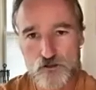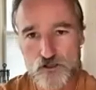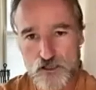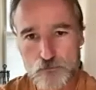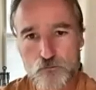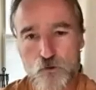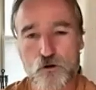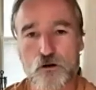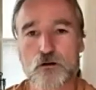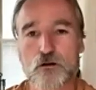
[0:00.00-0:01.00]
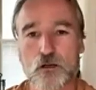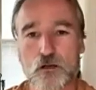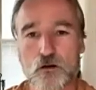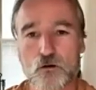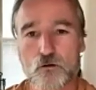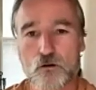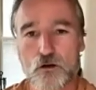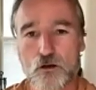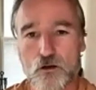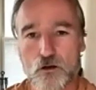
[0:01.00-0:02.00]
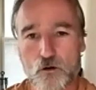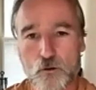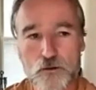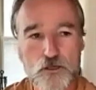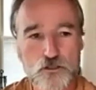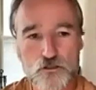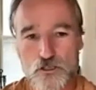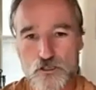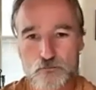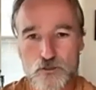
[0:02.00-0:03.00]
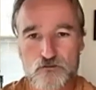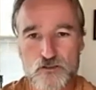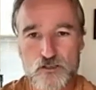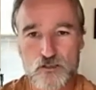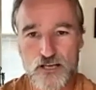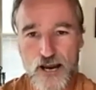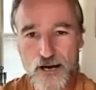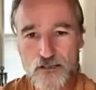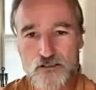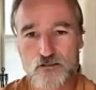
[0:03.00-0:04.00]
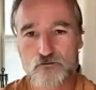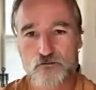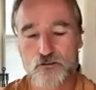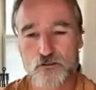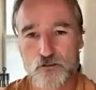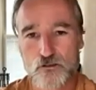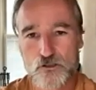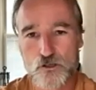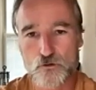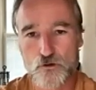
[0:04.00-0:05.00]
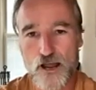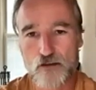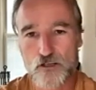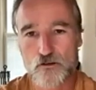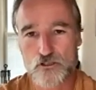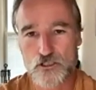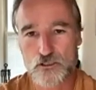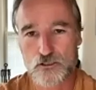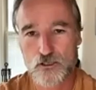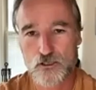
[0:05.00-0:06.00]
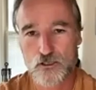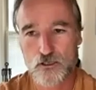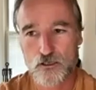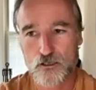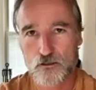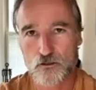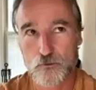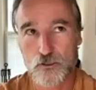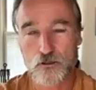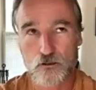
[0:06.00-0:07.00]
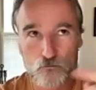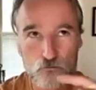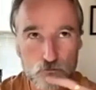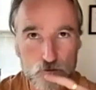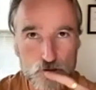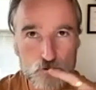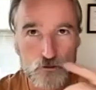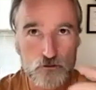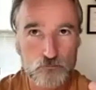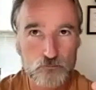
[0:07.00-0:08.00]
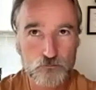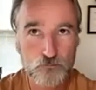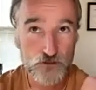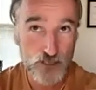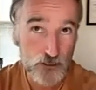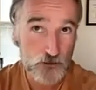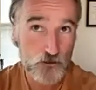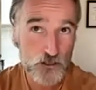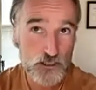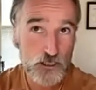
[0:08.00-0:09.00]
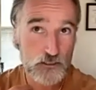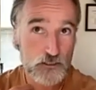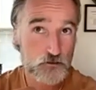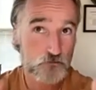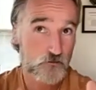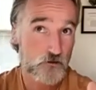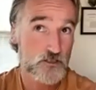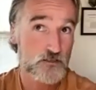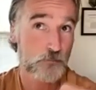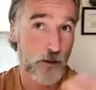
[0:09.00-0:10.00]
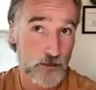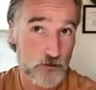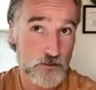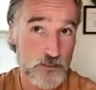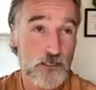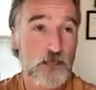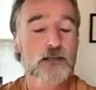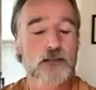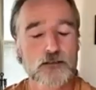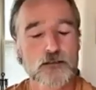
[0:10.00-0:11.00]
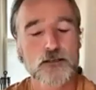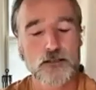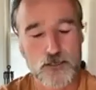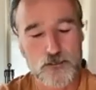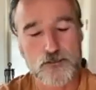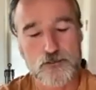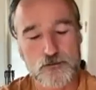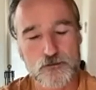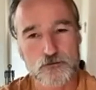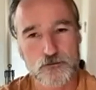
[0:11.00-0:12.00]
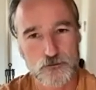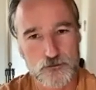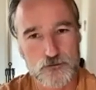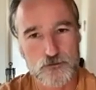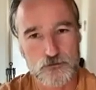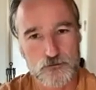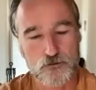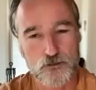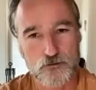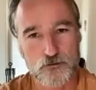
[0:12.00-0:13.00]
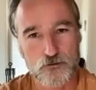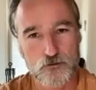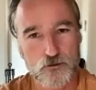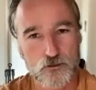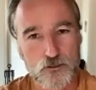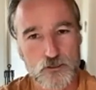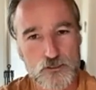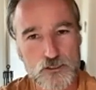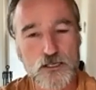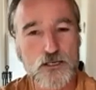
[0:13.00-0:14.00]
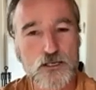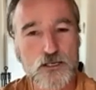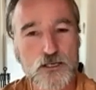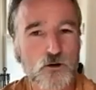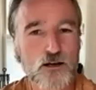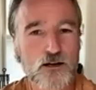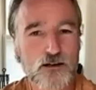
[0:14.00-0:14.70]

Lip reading: sleep more. Hello. Or maybe you should just be physically active so you have energy. I mean, to get energy, I need to first spend energy. Yes, that's right. See, so